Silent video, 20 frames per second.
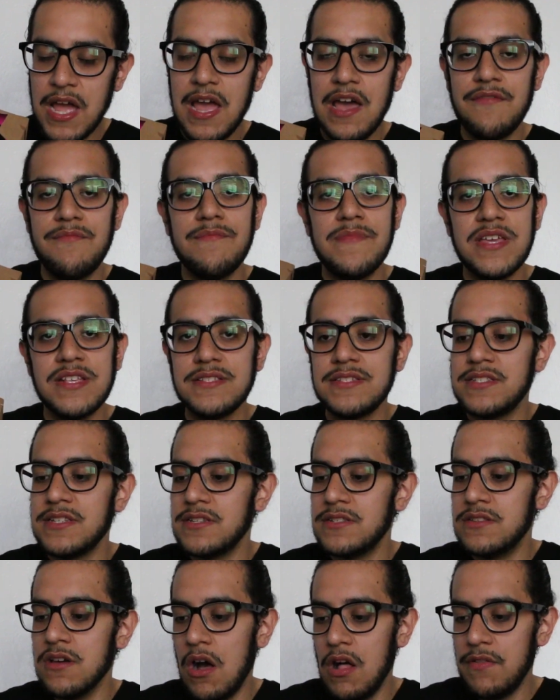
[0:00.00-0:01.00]
I have
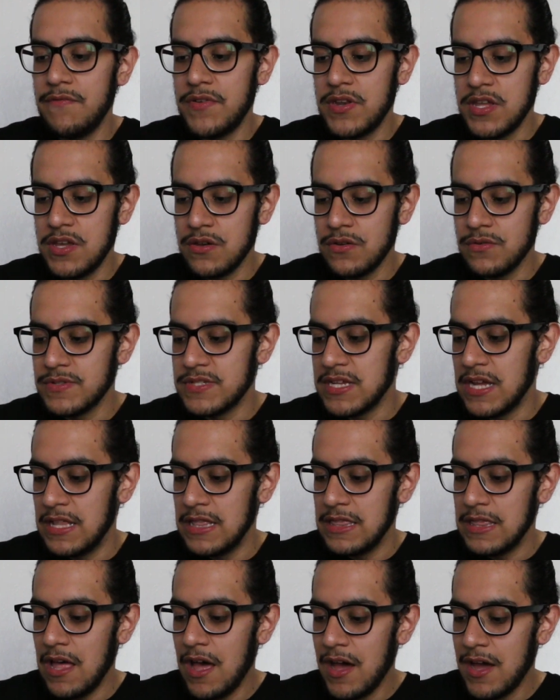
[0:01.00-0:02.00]
missed doll videos a
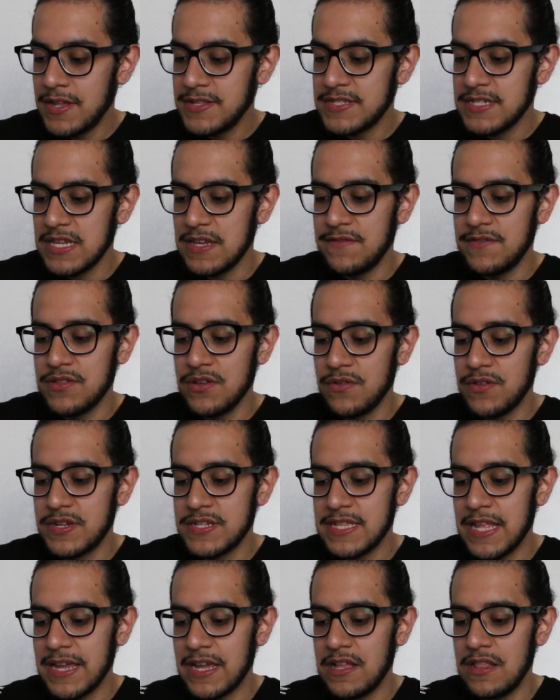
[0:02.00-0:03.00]
lot, even though
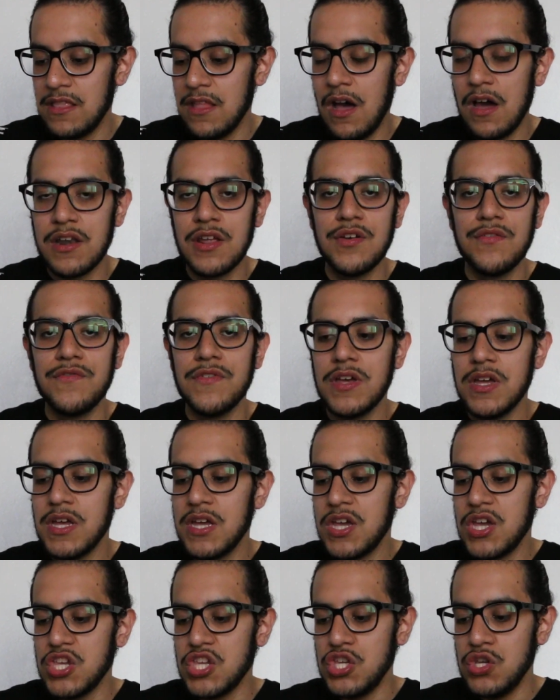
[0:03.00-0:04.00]
there's like a lot of
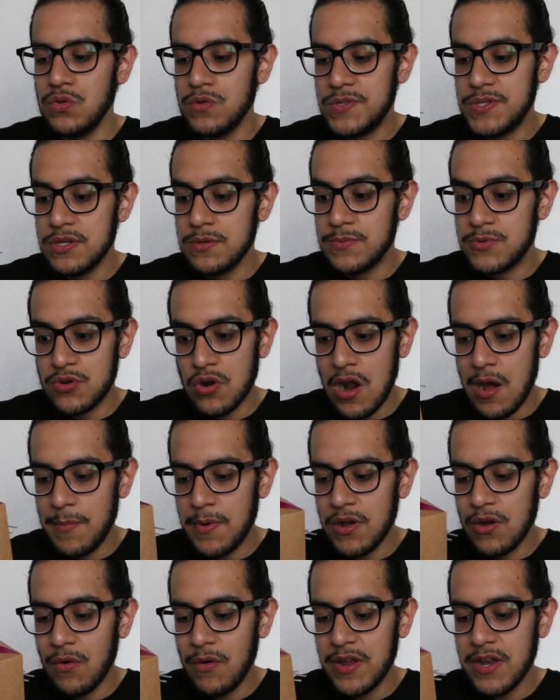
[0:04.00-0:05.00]
YouTube
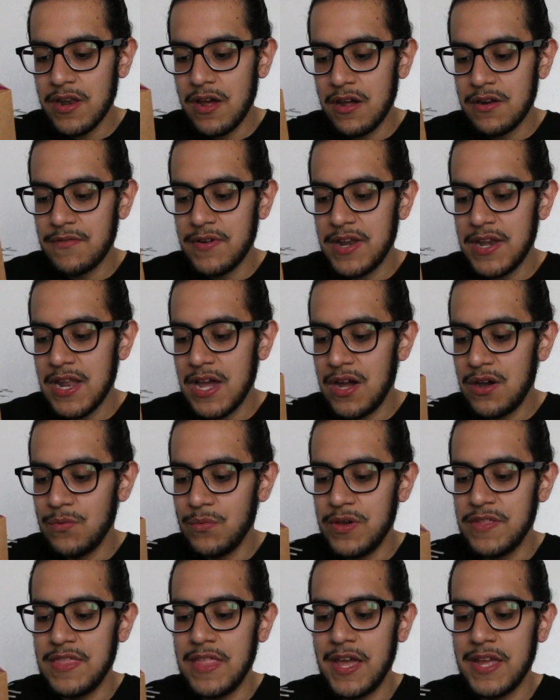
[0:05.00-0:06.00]
drama going on right now
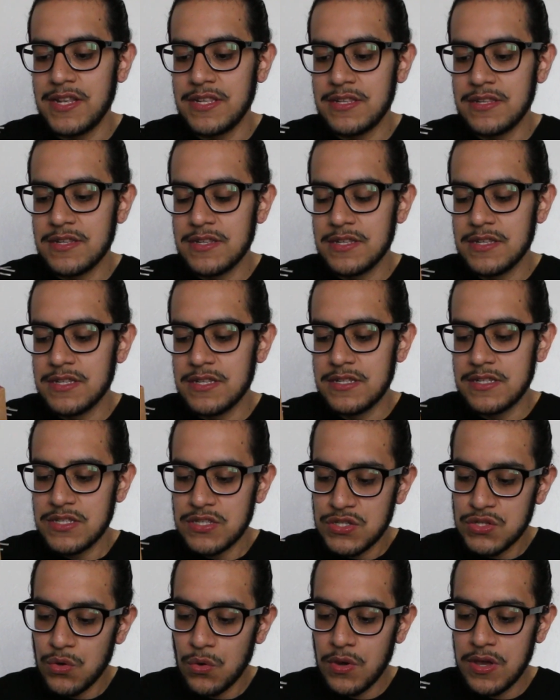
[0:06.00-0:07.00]
with like
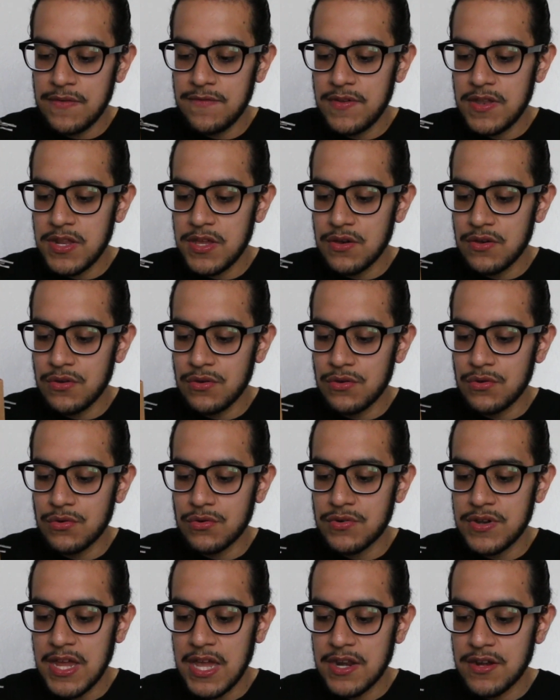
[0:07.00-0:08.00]
toy video
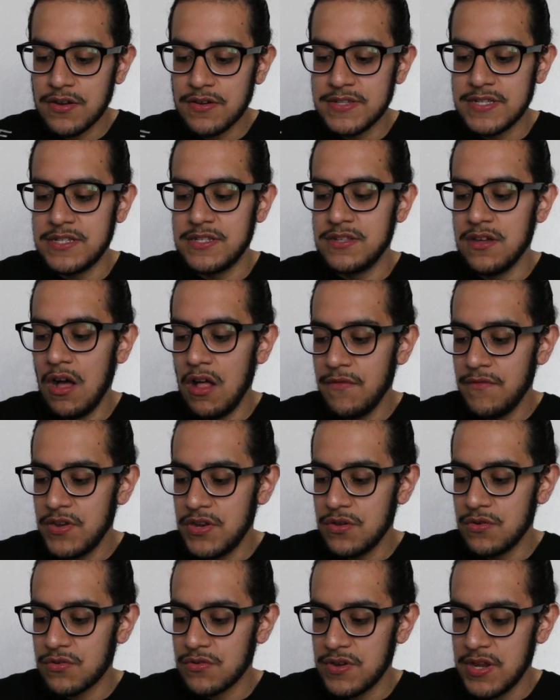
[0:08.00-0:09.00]
creators and doll
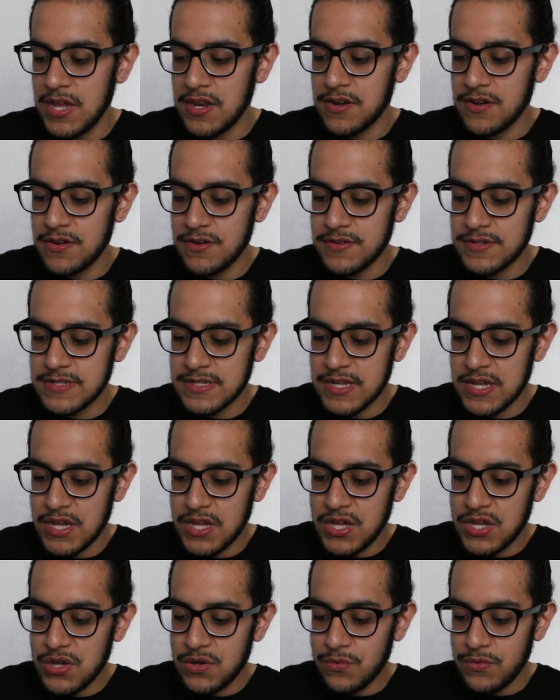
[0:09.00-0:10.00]
video creators,
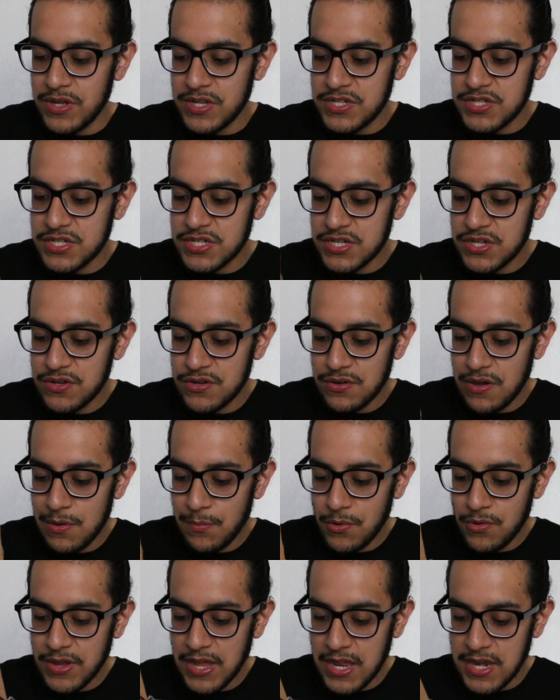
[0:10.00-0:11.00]
which, you know, I
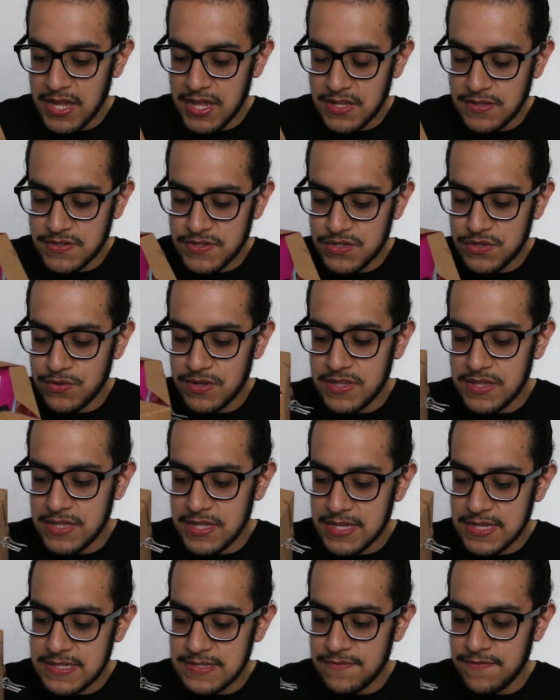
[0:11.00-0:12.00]
won't get into in
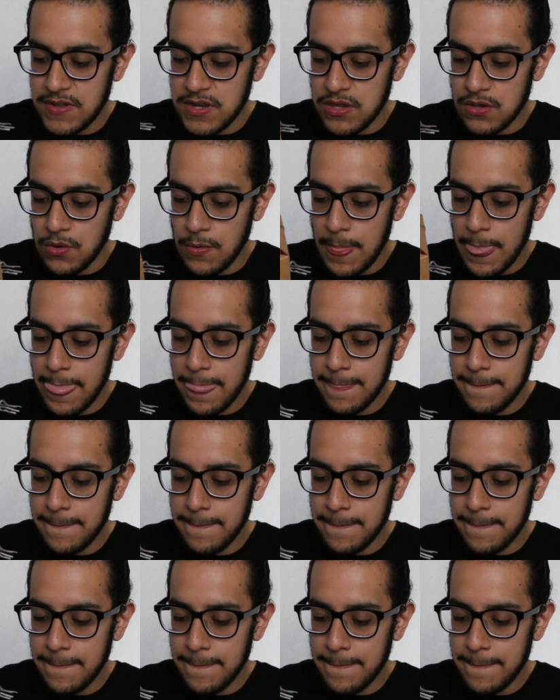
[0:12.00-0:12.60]
this video.